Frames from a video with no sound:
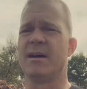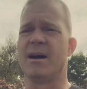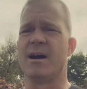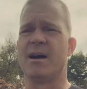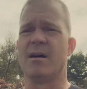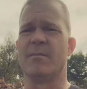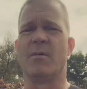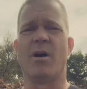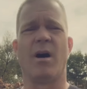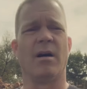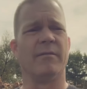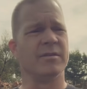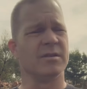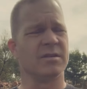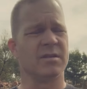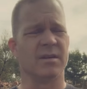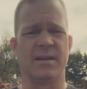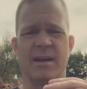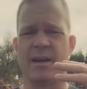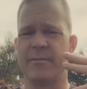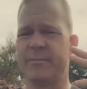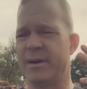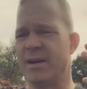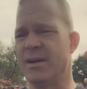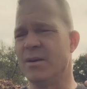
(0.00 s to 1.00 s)

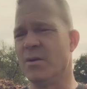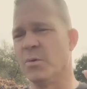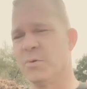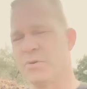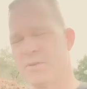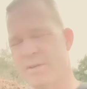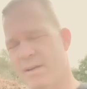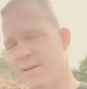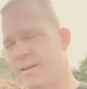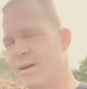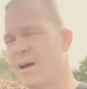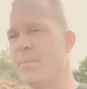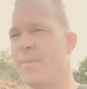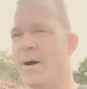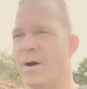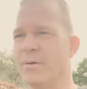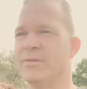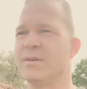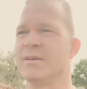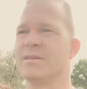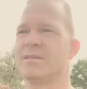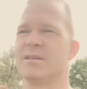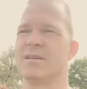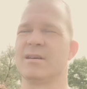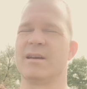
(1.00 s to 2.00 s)
Obviously everybody knows about
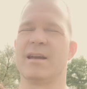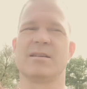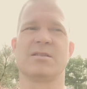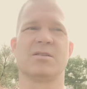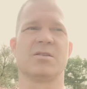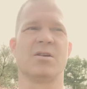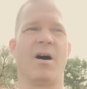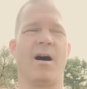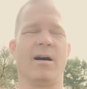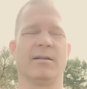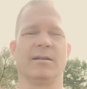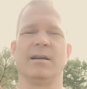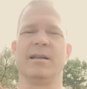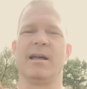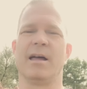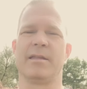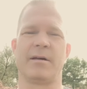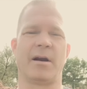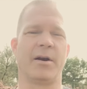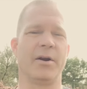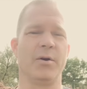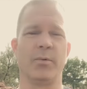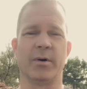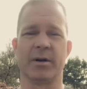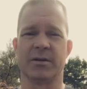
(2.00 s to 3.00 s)
this, it gets talked to death.
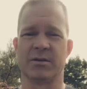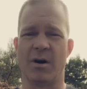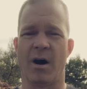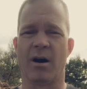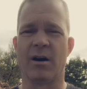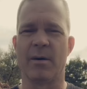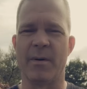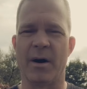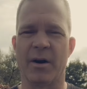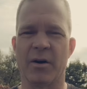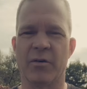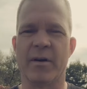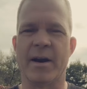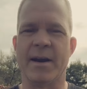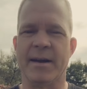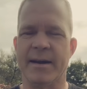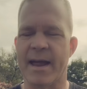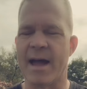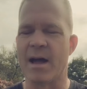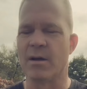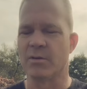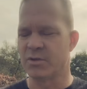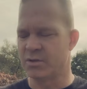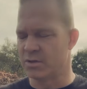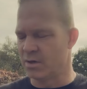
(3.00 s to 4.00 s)
I don't even want to talk about it right
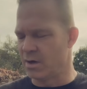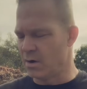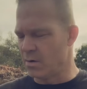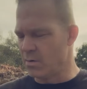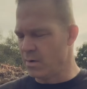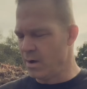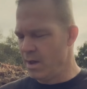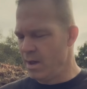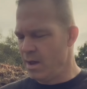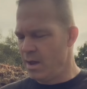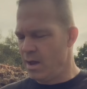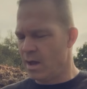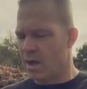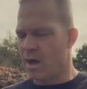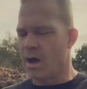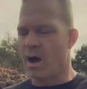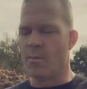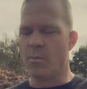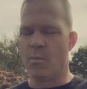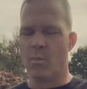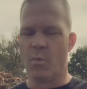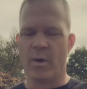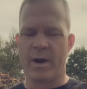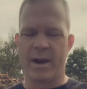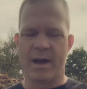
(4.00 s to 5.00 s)
now. So
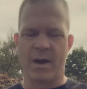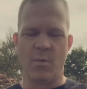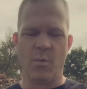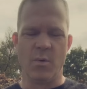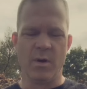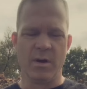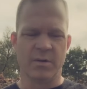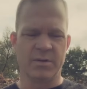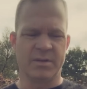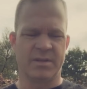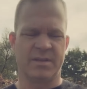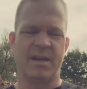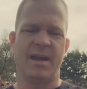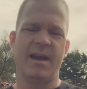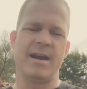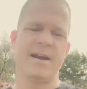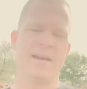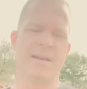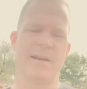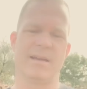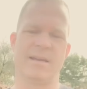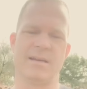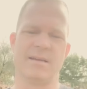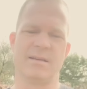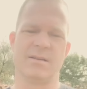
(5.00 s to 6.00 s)
what I will say
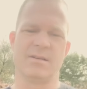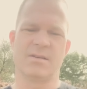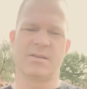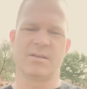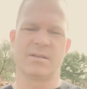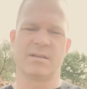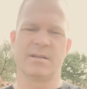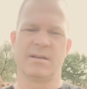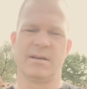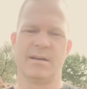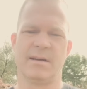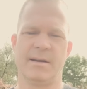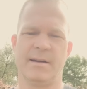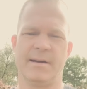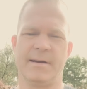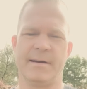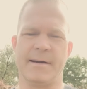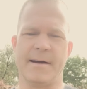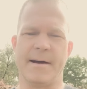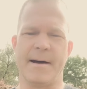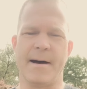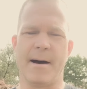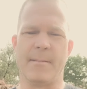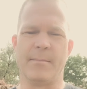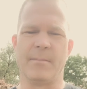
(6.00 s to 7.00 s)
is
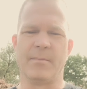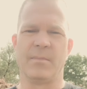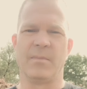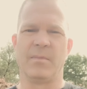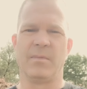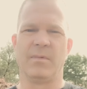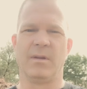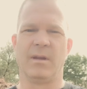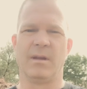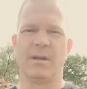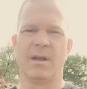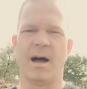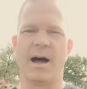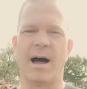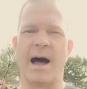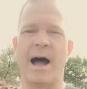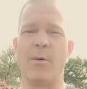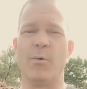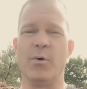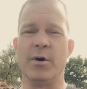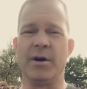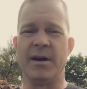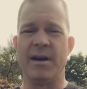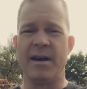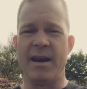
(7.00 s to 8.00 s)
I
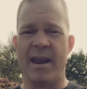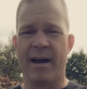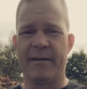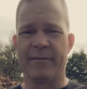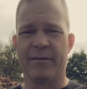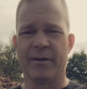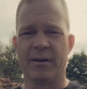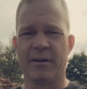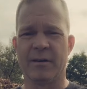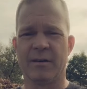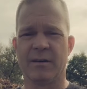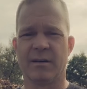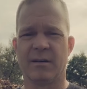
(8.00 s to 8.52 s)
would never